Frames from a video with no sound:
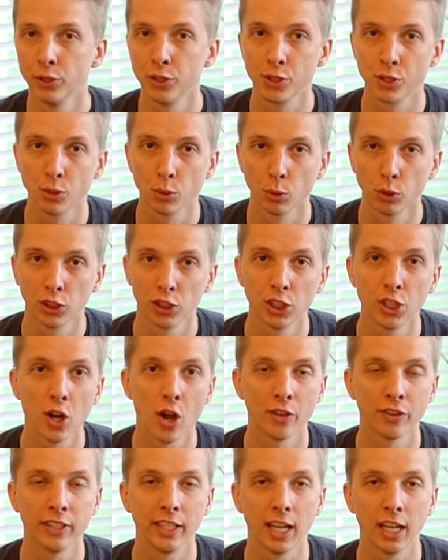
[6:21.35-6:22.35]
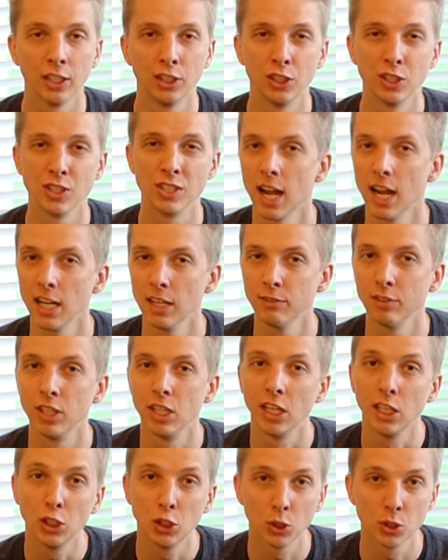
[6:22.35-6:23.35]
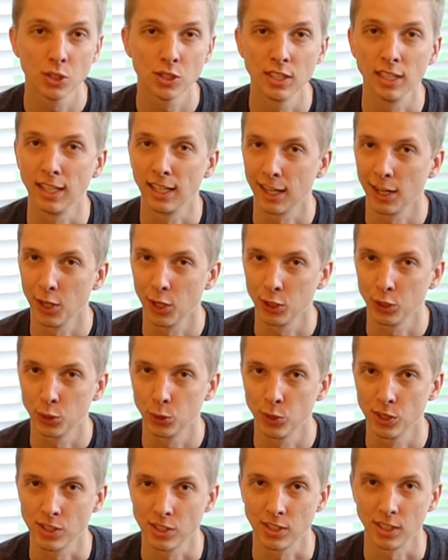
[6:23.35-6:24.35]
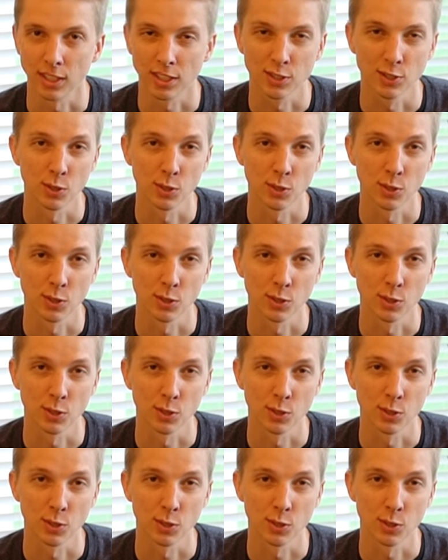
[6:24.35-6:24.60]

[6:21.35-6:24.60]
distortion on the edges kind of an interesting characteristic.